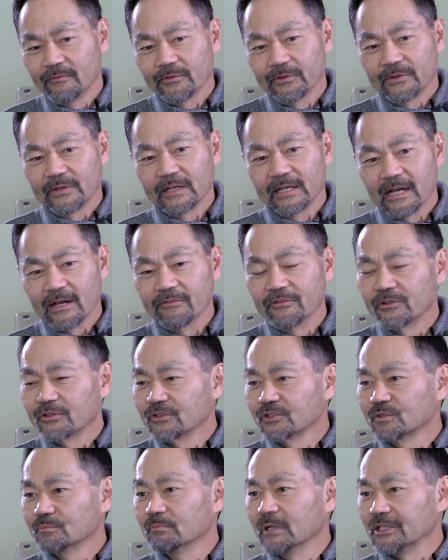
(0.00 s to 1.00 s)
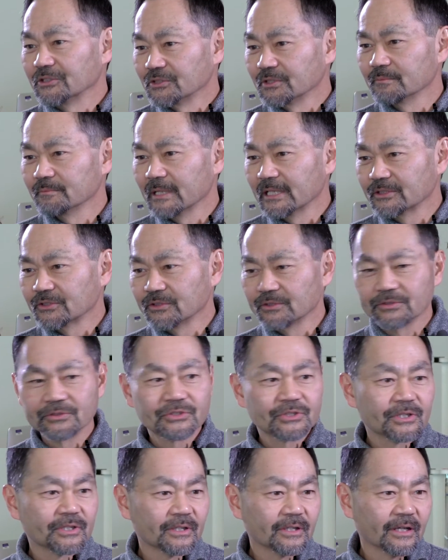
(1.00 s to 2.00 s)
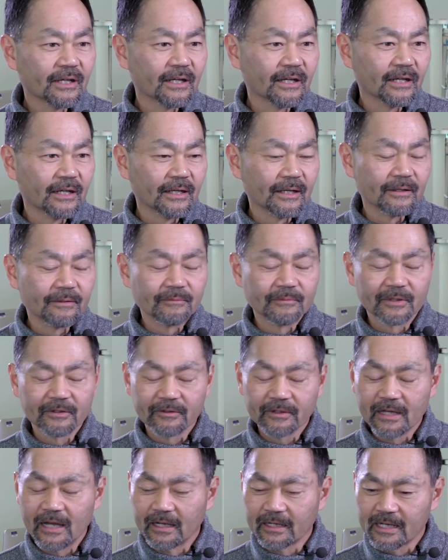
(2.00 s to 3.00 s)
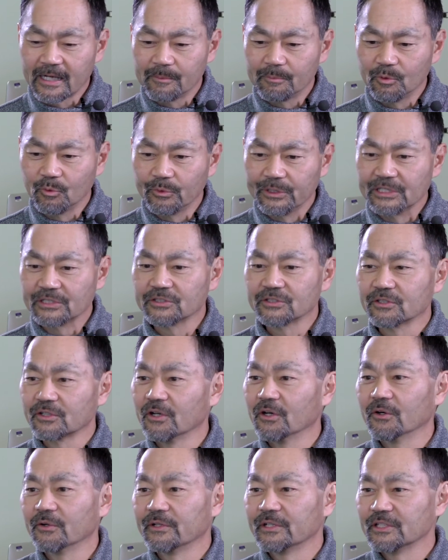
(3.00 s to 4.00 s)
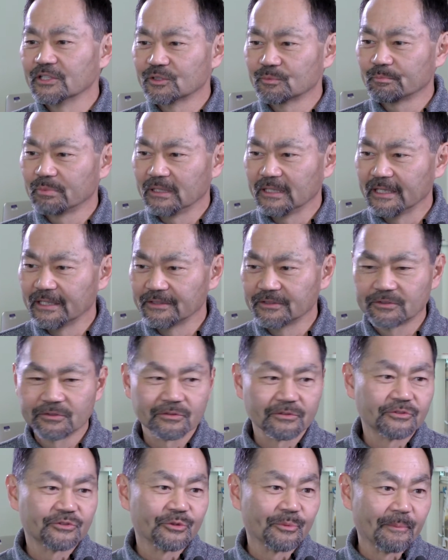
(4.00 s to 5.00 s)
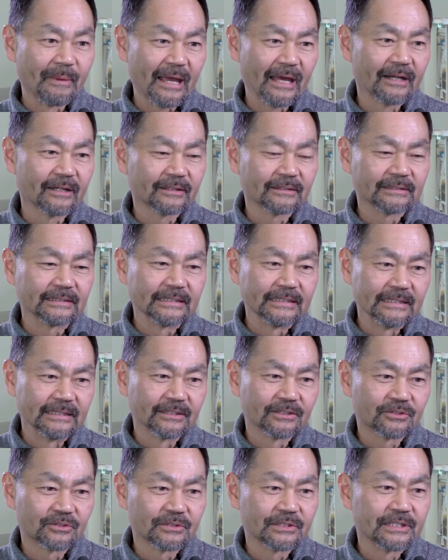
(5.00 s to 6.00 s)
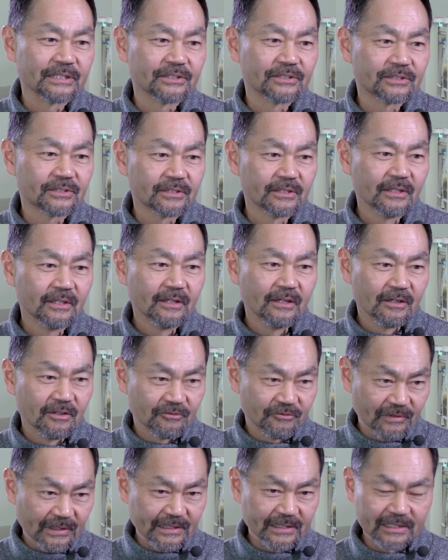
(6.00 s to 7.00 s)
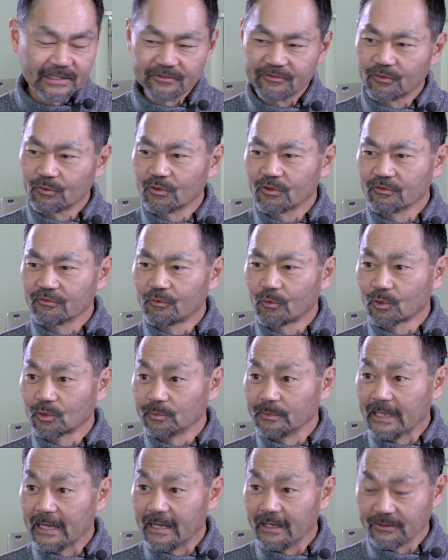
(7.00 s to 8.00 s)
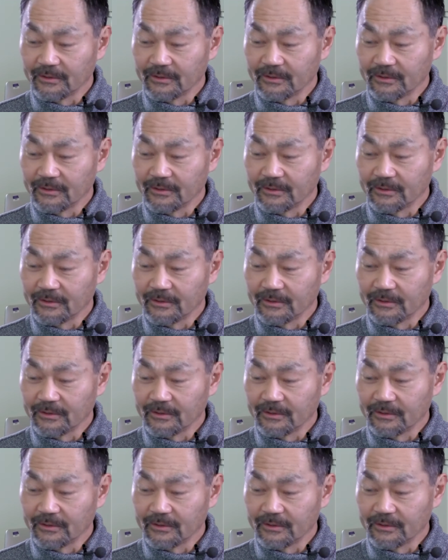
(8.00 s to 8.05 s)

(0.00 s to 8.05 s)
With the governor's budget message a couple weeks ago and his pledge to dramatically increase funding for affordable